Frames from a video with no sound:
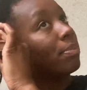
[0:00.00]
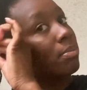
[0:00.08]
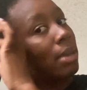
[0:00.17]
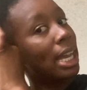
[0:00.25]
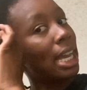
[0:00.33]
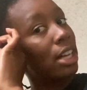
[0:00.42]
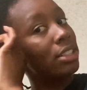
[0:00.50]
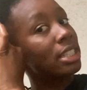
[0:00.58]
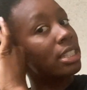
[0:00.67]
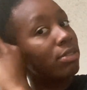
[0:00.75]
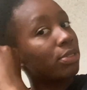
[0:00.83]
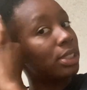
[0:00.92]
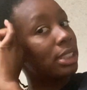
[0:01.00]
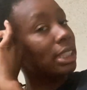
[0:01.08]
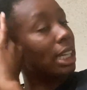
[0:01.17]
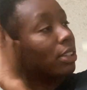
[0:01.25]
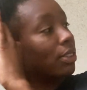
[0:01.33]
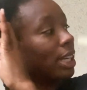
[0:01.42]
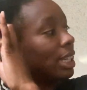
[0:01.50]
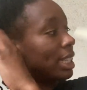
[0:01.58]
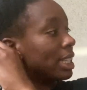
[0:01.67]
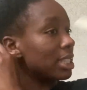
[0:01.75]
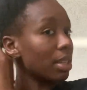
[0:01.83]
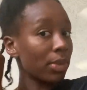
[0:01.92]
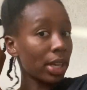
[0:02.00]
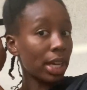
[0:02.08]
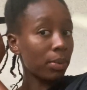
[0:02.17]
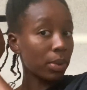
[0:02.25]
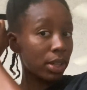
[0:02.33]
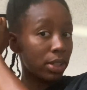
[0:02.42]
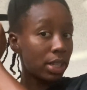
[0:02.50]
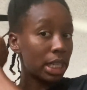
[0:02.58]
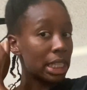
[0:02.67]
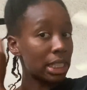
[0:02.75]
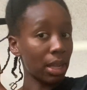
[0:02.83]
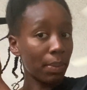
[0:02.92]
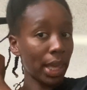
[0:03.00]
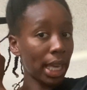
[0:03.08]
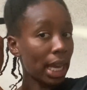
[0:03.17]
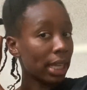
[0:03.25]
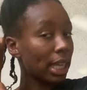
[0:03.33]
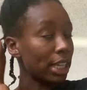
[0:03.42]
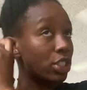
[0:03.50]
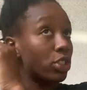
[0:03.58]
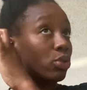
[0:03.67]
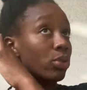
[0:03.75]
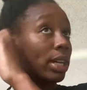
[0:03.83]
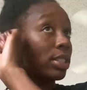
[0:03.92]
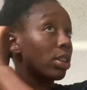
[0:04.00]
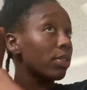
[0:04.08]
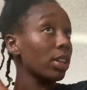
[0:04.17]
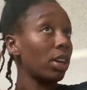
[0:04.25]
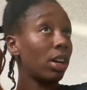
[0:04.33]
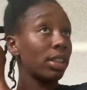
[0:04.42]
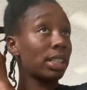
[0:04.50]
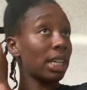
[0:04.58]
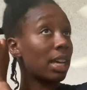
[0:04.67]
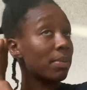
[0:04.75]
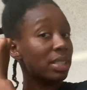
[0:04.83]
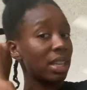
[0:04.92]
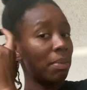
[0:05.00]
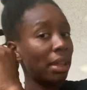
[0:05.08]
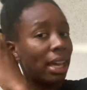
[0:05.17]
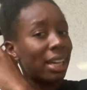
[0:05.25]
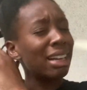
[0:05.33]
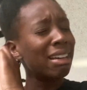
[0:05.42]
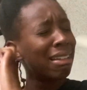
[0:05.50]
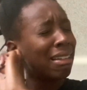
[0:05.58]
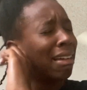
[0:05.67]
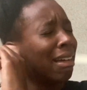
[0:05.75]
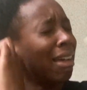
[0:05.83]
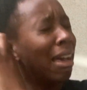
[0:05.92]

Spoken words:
my house isn't fully decorated. It's something I work on. It's something I, like, stress over all the time, because I'm like, I